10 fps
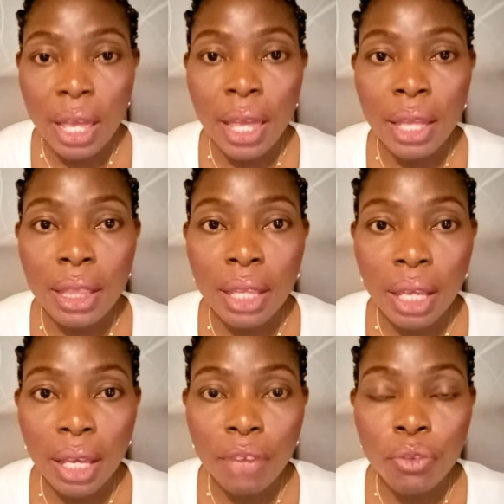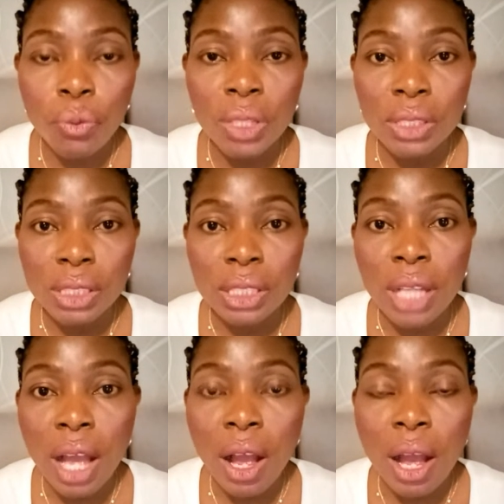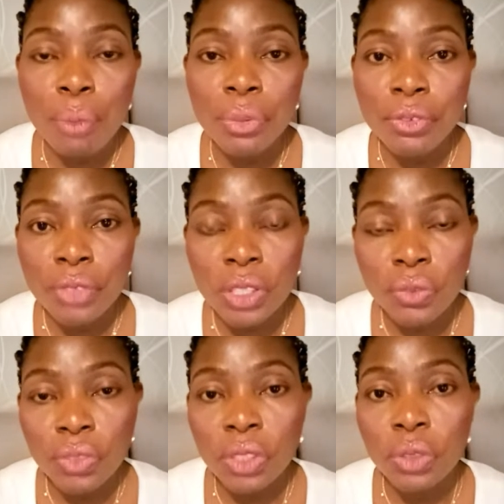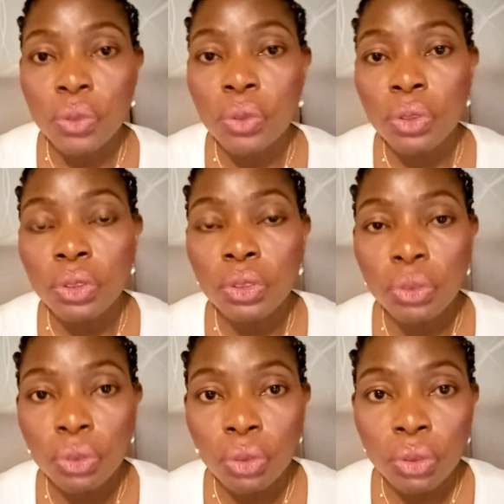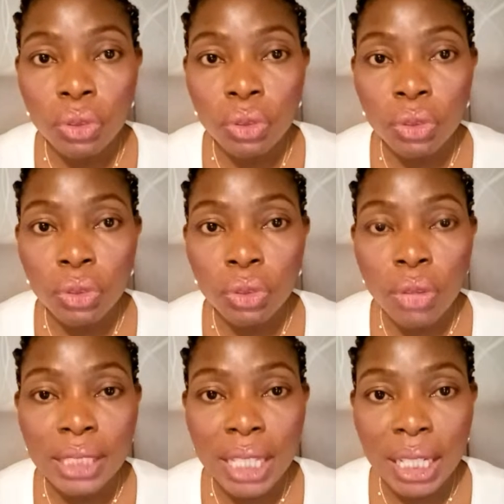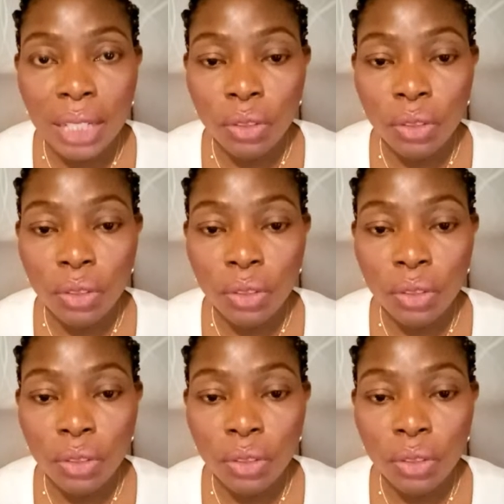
And if you want to see our previous video, you go to our channel.